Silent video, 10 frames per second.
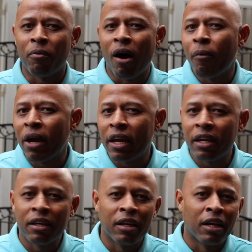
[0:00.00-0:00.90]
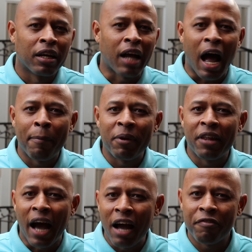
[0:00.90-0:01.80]
Huawei copied
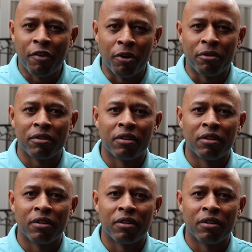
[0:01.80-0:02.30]
the iPhone